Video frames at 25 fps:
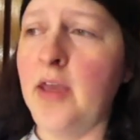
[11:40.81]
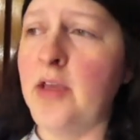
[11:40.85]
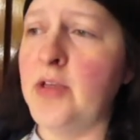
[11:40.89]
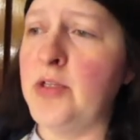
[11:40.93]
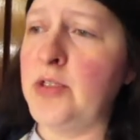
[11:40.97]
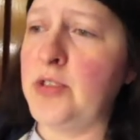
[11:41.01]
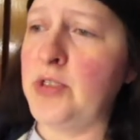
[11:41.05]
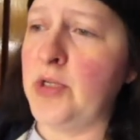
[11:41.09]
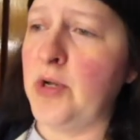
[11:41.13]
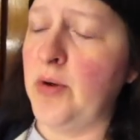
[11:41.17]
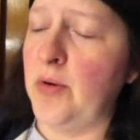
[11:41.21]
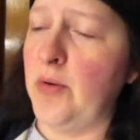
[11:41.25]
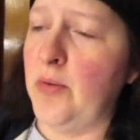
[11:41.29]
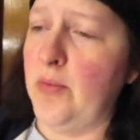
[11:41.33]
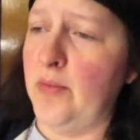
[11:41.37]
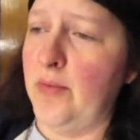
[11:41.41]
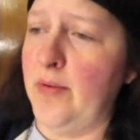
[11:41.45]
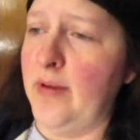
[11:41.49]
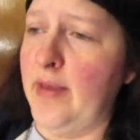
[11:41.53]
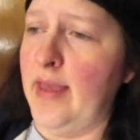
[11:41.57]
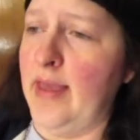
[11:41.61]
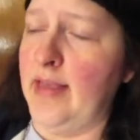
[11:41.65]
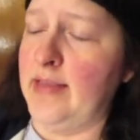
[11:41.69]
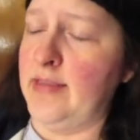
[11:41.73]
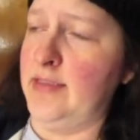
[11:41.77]
So
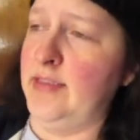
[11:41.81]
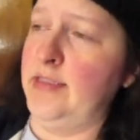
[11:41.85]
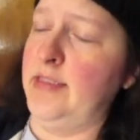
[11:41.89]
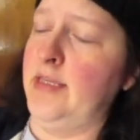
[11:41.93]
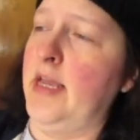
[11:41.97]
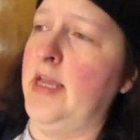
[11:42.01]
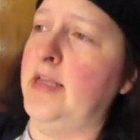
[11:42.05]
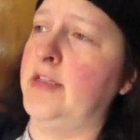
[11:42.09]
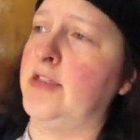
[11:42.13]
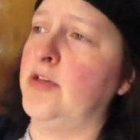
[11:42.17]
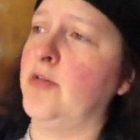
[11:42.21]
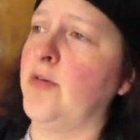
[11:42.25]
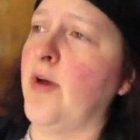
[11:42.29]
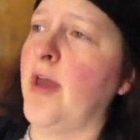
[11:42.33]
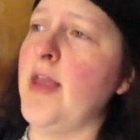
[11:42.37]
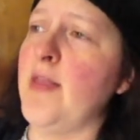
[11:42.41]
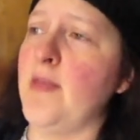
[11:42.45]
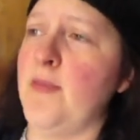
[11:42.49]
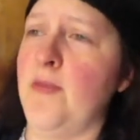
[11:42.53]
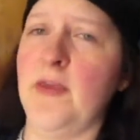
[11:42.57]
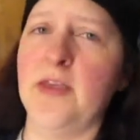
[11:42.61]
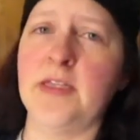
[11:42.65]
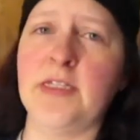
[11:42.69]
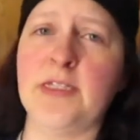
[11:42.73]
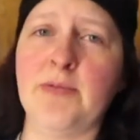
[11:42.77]
it's
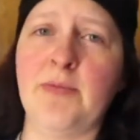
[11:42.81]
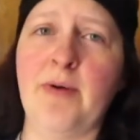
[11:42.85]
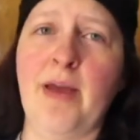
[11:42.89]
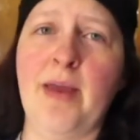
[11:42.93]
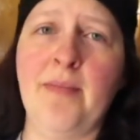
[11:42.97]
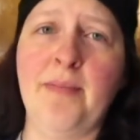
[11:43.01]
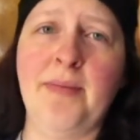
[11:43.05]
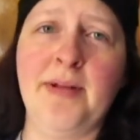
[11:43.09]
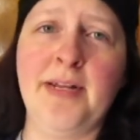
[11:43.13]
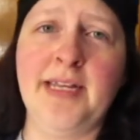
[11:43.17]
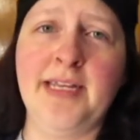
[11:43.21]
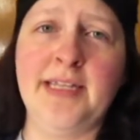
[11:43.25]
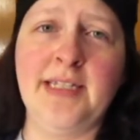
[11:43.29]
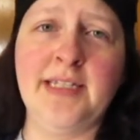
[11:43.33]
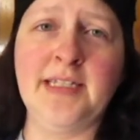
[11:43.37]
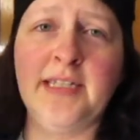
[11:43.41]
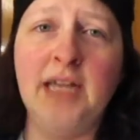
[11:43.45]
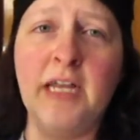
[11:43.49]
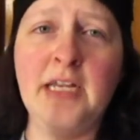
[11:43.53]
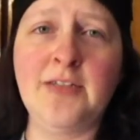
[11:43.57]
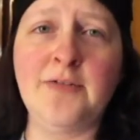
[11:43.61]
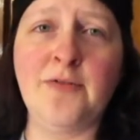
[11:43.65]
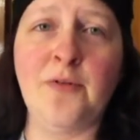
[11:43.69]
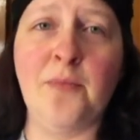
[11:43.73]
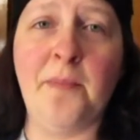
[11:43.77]
great this way, but it
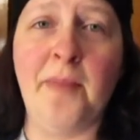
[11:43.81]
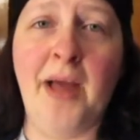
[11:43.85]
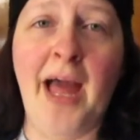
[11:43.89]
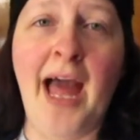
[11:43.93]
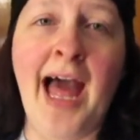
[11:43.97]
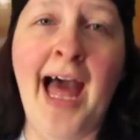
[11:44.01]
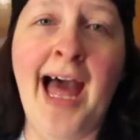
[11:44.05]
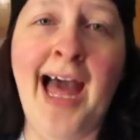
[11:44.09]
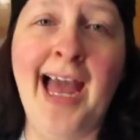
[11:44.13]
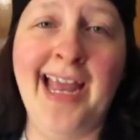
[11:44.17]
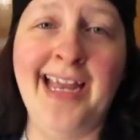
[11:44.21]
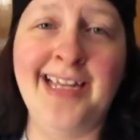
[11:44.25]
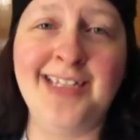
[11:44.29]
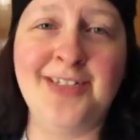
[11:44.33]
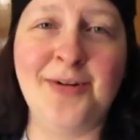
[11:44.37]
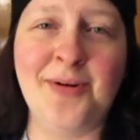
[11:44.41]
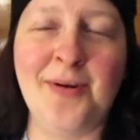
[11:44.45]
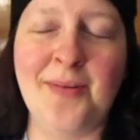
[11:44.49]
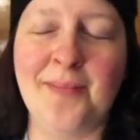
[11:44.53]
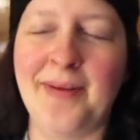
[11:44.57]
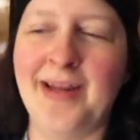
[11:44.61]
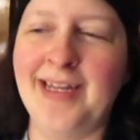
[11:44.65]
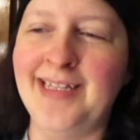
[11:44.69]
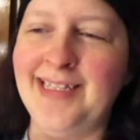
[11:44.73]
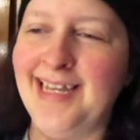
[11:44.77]
sucks from behind
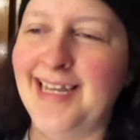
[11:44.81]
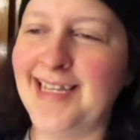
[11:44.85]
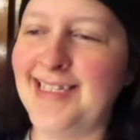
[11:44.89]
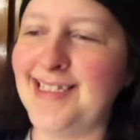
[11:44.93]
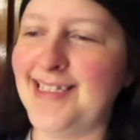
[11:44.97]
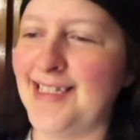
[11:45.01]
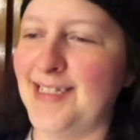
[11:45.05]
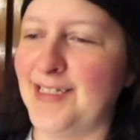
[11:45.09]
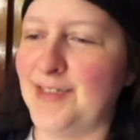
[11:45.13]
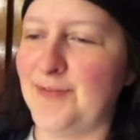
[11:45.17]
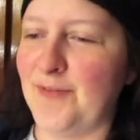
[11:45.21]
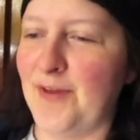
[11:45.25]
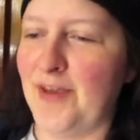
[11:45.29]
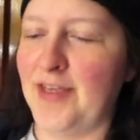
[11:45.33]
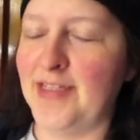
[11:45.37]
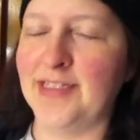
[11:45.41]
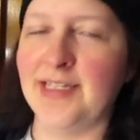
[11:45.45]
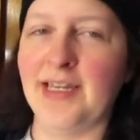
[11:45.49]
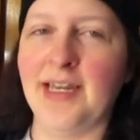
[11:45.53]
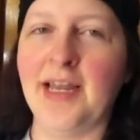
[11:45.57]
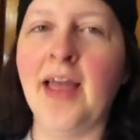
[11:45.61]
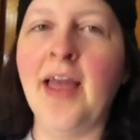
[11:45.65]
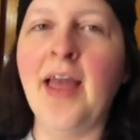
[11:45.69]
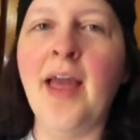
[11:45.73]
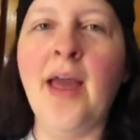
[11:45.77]
where my desk is
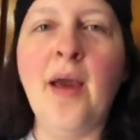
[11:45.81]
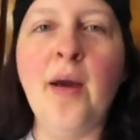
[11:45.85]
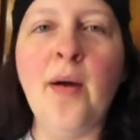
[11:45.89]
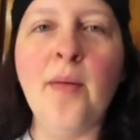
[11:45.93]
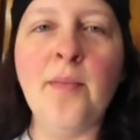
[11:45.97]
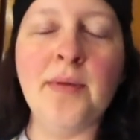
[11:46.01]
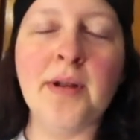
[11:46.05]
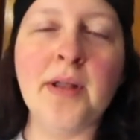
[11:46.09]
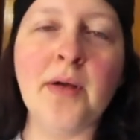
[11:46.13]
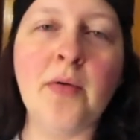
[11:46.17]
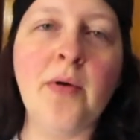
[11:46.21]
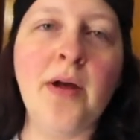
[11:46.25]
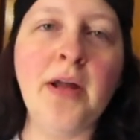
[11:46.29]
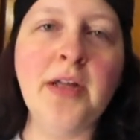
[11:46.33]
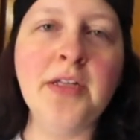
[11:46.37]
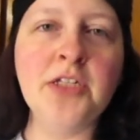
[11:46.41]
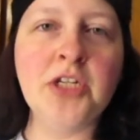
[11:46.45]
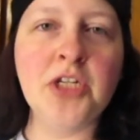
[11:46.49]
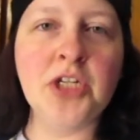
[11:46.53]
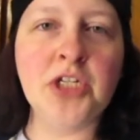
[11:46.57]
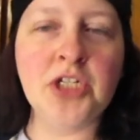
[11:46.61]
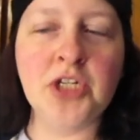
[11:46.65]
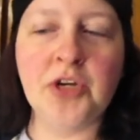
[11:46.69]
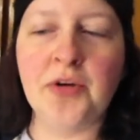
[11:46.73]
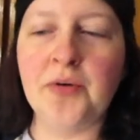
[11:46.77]
facing. But I wanted
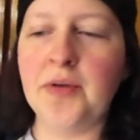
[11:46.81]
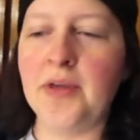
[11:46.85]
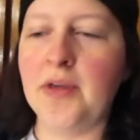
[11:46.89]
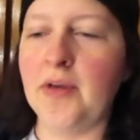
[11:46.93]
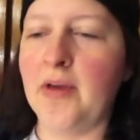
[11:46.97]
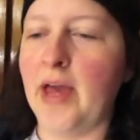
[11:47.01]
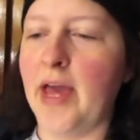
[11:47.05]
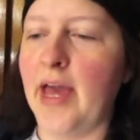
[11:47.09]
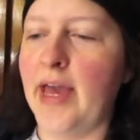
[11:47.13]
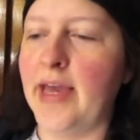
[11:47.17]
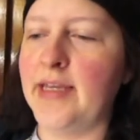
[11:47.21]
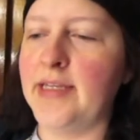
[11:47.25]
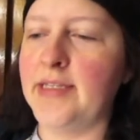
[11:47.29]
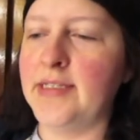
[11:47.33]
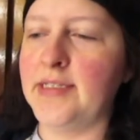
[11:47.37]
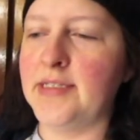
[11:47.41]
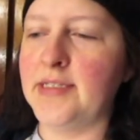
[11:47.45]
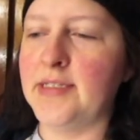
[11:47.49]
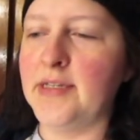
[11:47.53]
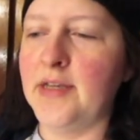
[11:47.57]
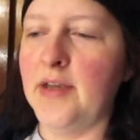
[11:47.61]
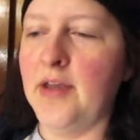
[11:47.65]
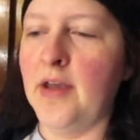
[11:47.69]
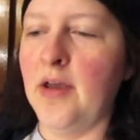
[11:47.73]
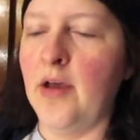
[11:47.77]
to show you
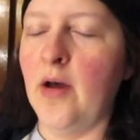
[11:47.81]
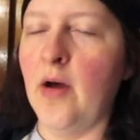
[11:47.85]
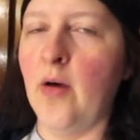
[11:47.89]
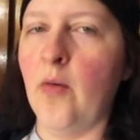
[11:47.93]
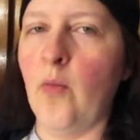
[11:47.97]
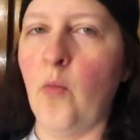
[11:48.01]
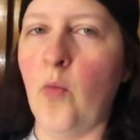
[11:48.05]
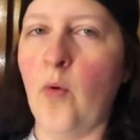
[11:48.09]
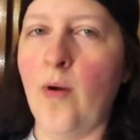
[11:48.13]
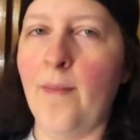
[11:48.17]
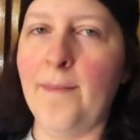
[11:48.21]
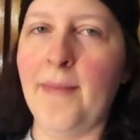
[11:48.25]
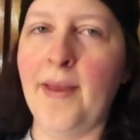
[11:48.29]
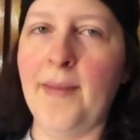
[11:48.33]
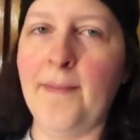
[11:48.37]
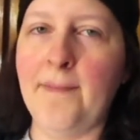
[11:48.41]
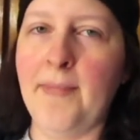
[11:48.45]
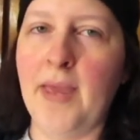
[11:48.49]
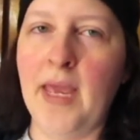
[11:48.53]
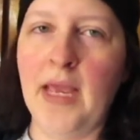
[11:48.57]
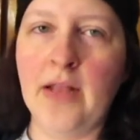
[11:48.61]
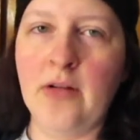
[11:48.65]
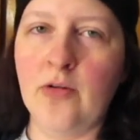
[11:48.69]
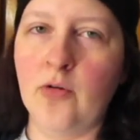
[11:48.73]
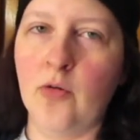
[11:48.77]
guys what my
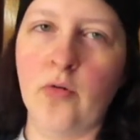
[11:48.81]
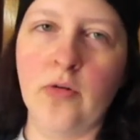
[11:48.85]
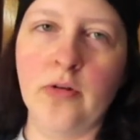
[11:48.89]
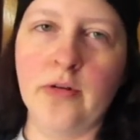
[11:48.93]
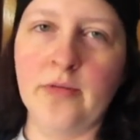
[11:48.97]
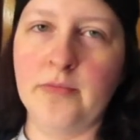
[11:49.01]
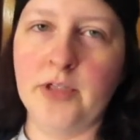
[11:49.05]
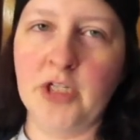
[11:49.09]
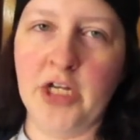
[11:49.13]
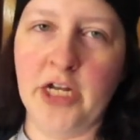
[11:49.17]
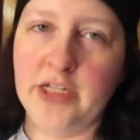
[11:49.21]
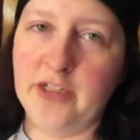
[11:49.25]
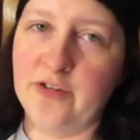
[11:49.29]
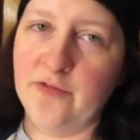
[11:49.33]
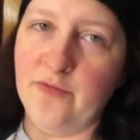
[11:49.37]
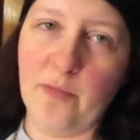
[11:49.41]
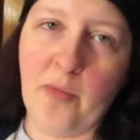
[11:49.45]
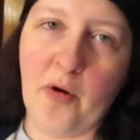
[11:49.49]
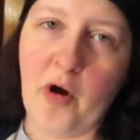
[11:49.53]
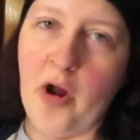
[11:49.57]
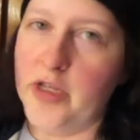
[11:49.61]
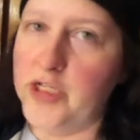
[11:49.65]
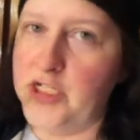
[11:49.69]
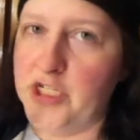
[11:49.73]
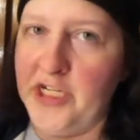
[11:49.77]
main goal objective
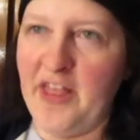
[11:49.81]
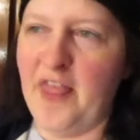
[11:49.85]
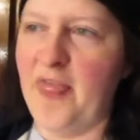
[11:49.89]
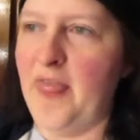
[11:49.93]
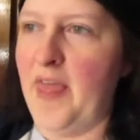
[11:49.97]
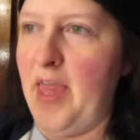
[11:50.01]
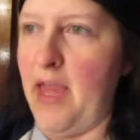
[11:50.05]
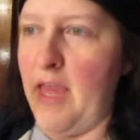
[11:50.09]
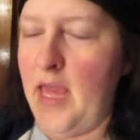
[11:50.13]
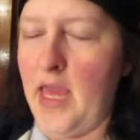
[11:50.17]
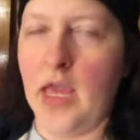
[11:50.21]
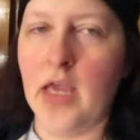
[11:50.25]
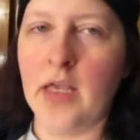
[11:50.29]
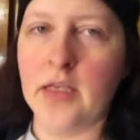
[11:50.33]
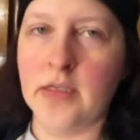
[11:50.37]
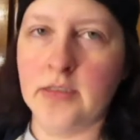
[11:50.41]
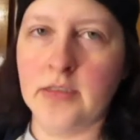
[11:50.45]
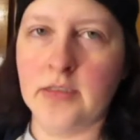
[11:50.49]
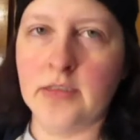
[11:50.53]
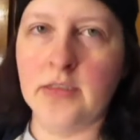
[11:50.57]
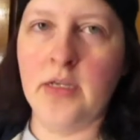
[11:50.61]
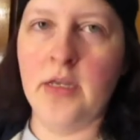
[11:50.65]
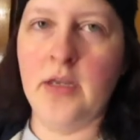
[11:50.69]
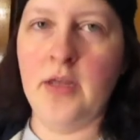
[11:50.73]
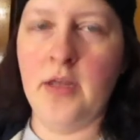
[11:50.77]
project thing
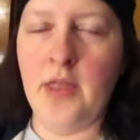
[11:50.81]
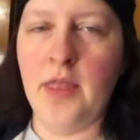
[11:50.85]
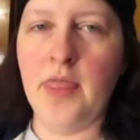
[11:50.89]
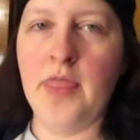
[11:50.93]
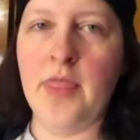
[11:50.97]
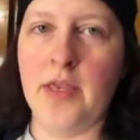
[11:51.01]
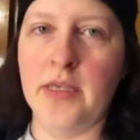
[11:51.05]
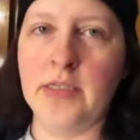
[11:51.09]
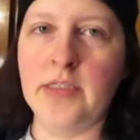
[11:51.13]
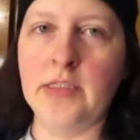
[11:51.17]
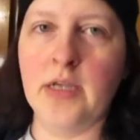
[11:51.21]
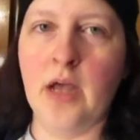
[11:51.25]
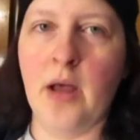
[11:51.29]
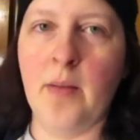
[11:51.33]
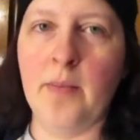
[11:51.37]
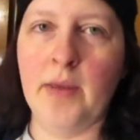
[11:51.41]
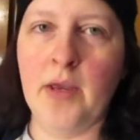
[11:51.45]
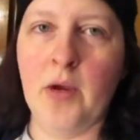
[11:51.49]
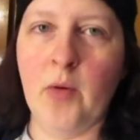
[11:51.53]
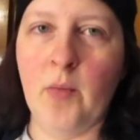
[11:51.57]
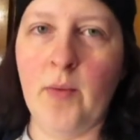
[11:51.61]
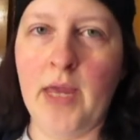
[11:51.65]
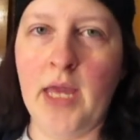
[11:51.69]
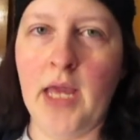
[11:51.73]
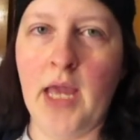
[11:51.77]
is this
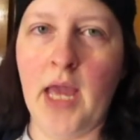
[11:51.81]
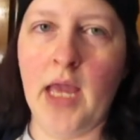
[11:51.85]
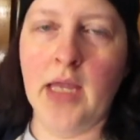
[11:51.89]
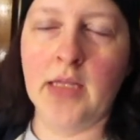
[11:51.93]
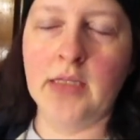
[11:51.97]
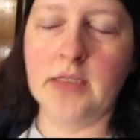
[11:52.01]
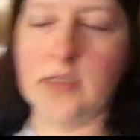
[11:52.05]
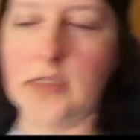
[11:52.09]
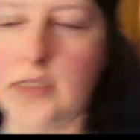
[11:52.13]
coming weekend.